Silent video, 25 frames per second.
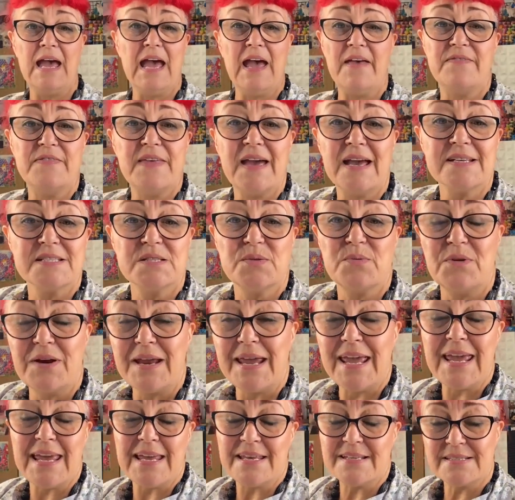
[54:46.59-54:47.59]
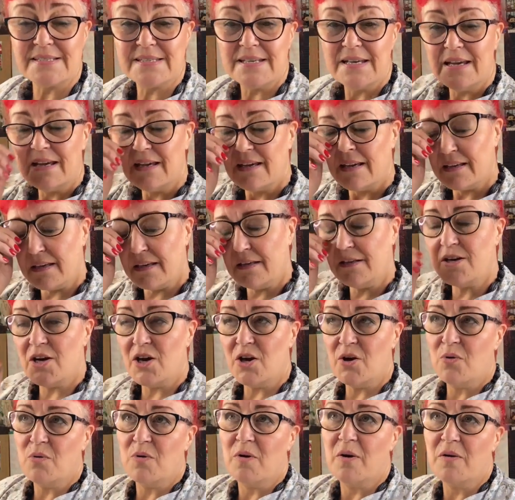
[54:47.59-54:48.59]
And that's what it is. You
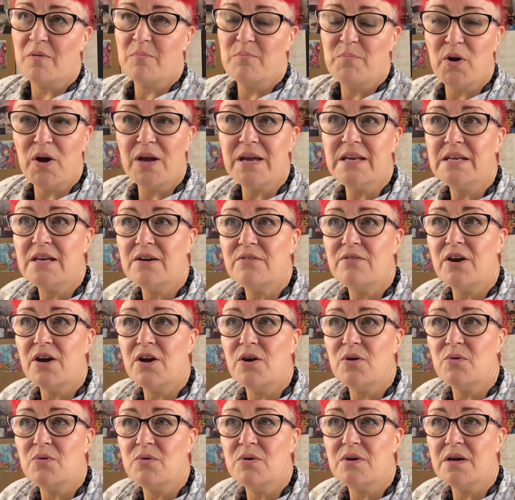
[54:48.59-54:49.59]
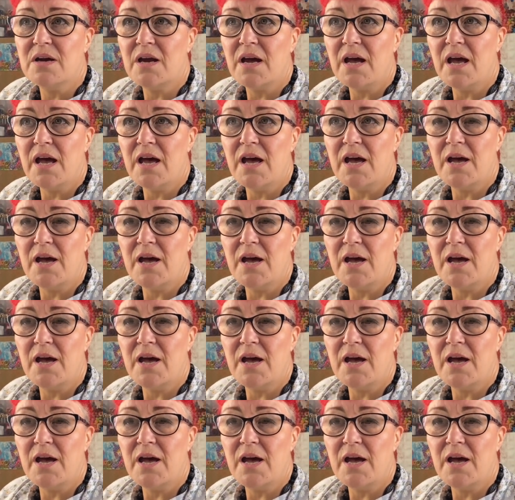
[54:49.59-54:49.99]
know, putting your own